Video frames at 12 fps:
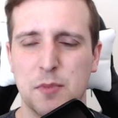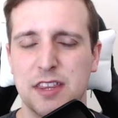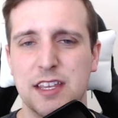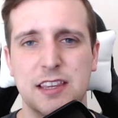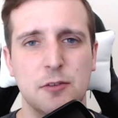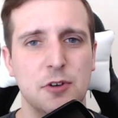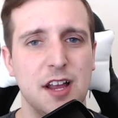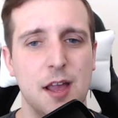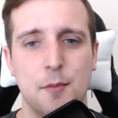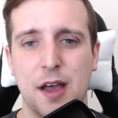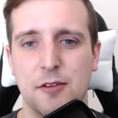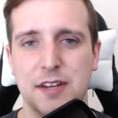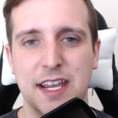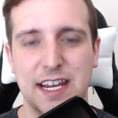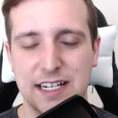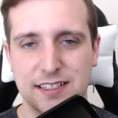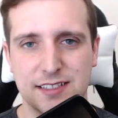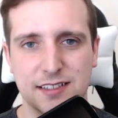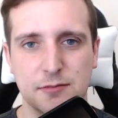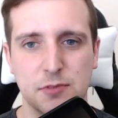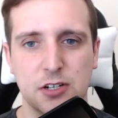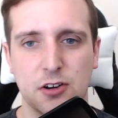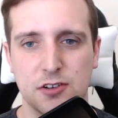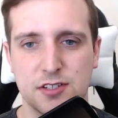I think they were at about 8 in
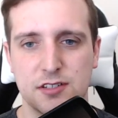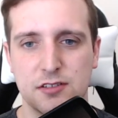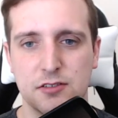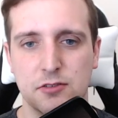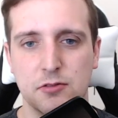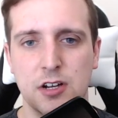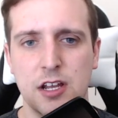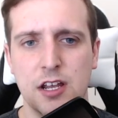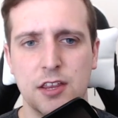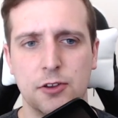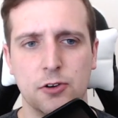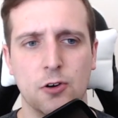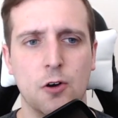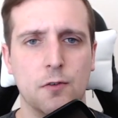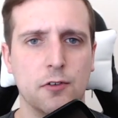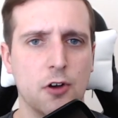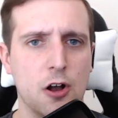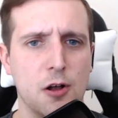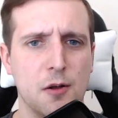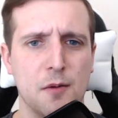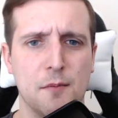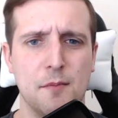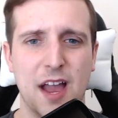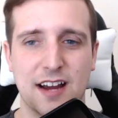regards to their
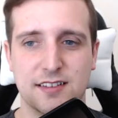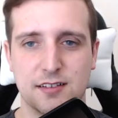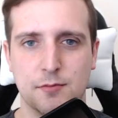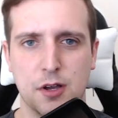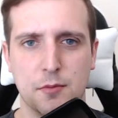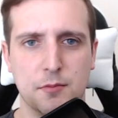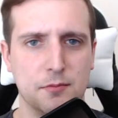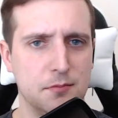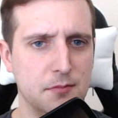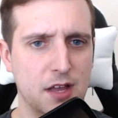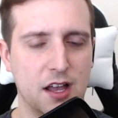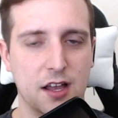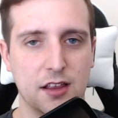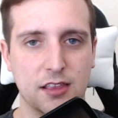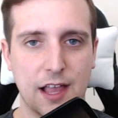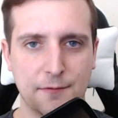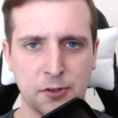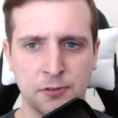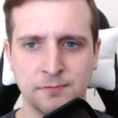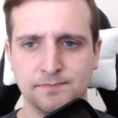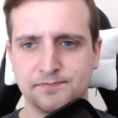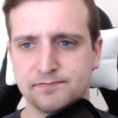overall maximum level,